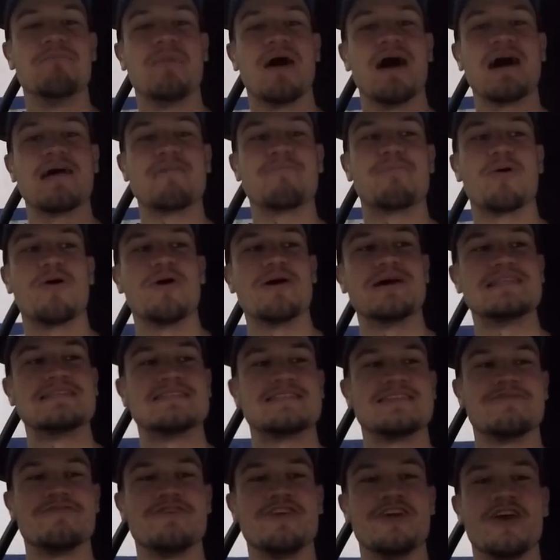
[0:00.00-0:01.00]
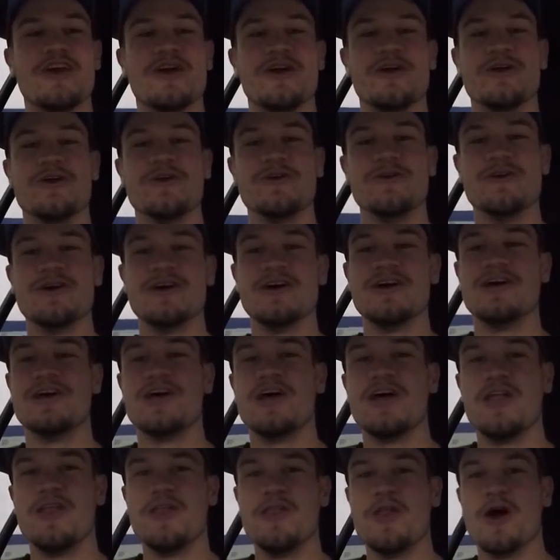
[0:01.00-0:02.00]
my point of view,
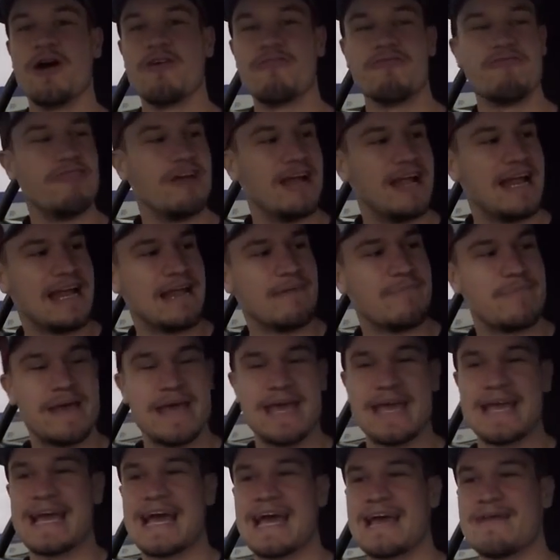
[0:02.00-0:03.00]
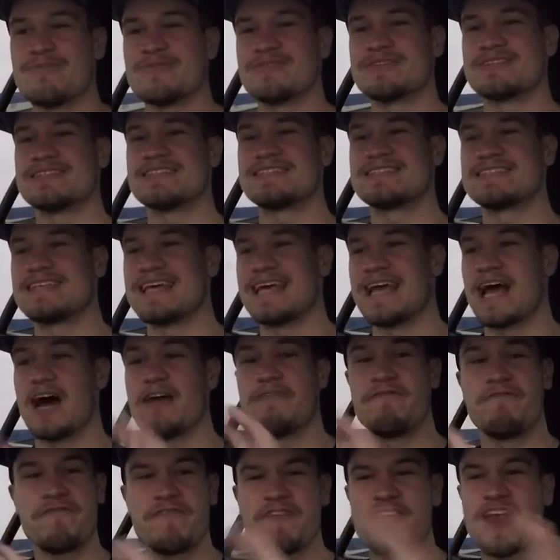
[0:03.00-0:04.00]
not really being able to see.
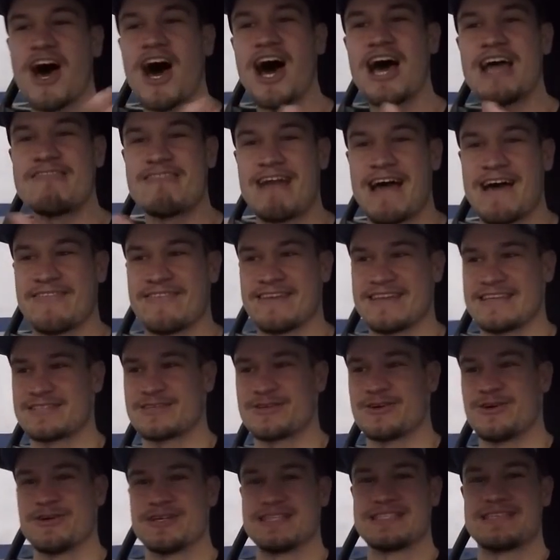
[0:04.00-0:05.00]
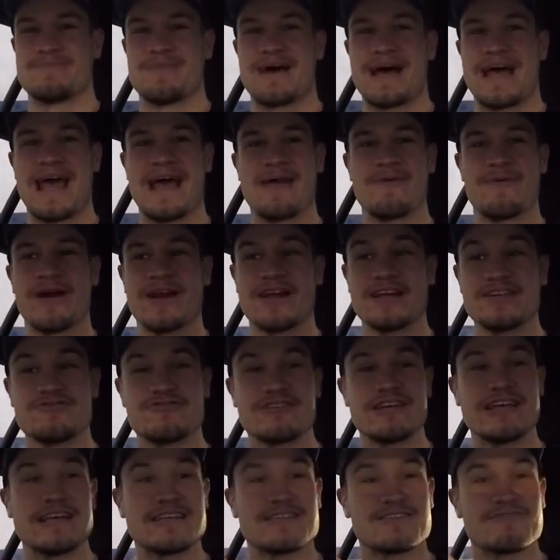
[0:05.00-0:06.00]
I fly around these corners in my A1. I
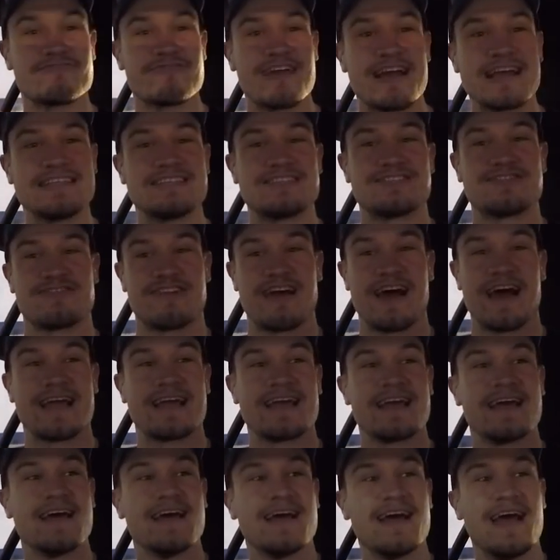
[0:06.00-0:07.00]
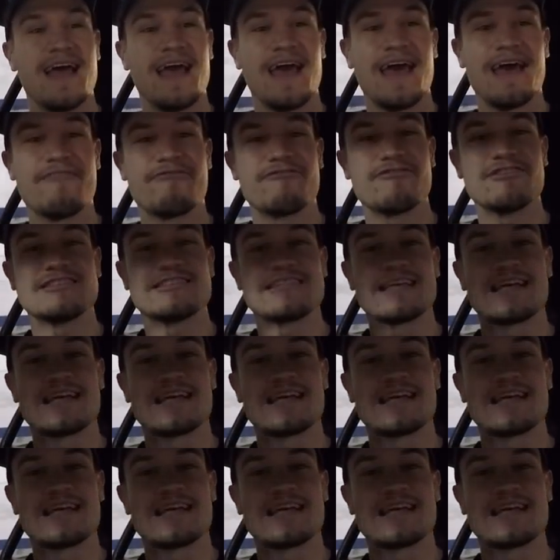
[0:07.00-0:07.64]
treat it as a racetrack. Every